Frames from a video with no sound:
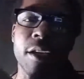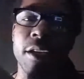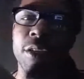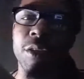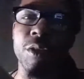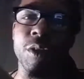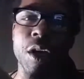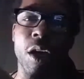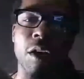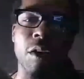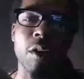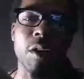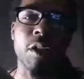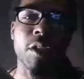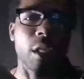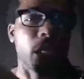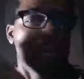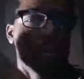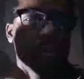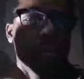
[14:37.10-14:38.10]
You know,
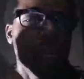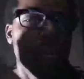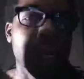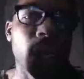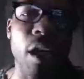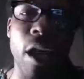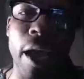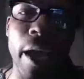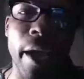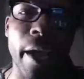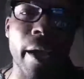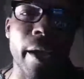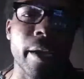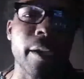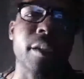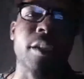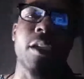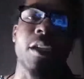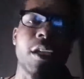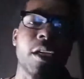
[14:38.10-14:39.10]
these niggas
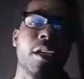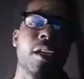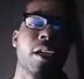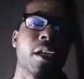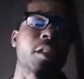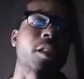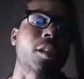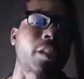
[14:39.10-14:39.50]
lazy, these niggas